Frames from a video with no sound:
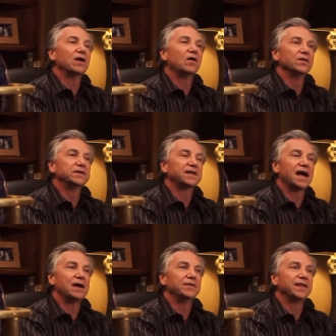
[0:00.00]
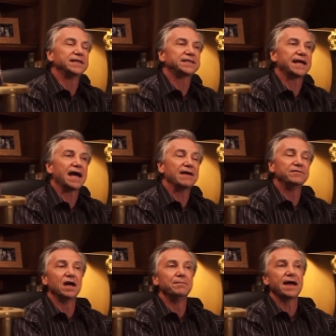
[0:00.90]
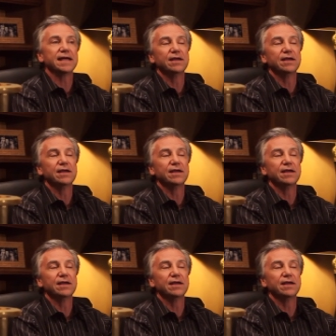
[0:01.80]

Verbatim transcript: in all the time and they say, I've done my